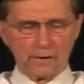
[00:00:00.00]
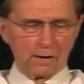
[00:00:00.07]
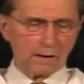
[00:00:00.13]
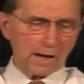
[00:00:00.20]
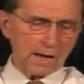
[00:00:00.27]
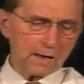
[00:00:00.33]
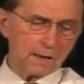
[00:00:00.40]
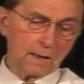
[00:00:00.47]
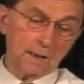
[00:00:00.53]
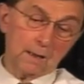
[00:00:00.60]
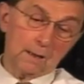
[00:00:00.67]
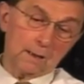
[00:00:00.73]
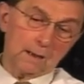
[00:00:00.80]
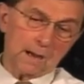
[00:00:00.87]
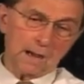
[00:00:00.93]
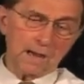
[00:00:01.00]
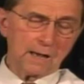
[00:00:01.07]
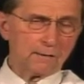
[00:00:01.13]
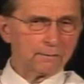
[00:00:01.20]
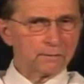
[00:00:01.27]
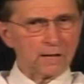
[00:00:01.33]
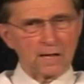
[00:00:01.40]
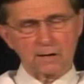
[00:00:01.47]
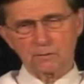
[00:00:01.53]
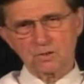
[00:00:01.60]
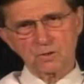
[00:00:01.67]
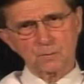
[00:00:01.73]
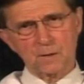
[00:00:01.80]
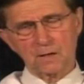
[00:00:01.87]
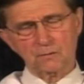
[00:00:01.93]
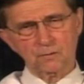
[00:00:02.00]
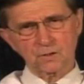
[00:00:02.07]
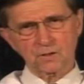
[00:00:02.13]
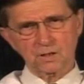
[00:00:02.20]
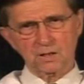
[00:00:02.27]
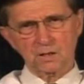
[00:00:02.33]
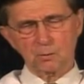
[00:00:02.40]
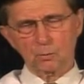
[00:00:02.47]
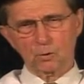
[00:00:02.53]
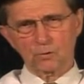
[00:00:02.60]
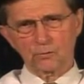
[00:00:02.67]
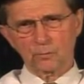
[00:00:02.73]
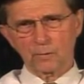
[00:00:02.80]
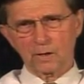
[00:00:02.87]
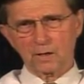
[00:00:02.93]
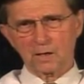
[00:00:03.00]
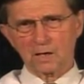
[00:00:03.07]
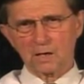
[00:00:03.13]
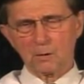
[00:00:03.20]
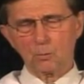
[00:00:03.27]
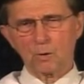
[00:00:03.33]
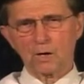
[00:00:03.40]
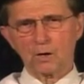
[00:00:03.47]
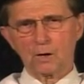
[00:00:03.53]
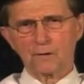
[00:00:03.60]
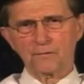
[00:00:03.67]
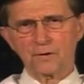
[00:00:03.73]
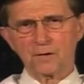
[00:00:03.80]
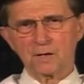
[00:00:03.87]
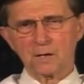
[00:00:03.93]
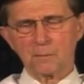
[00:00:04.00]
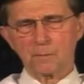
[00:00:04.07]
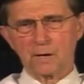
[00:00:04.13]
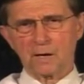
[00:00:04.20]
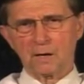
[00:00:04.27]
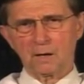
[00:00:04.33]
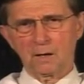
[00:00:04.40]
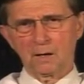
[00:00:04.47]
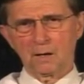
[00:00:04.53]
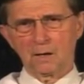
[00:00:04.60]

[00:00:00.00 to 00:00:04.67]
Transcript: Now, I have a lot of respect for Sidney Wolfe, but he went off the deep end,